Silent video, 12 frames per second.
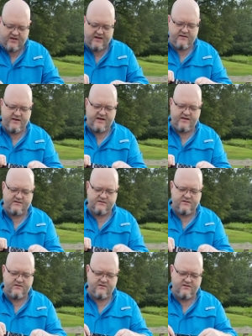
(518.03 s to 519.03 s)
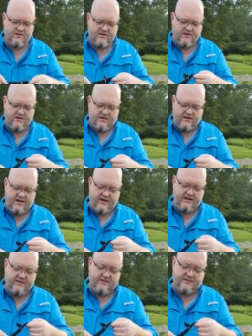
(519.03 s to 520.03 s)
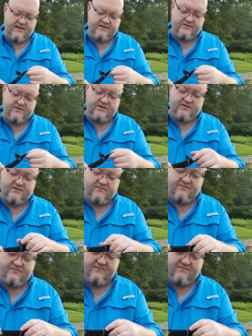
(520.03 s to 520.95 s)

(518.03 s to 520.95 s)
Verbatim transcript: in these. And these things are just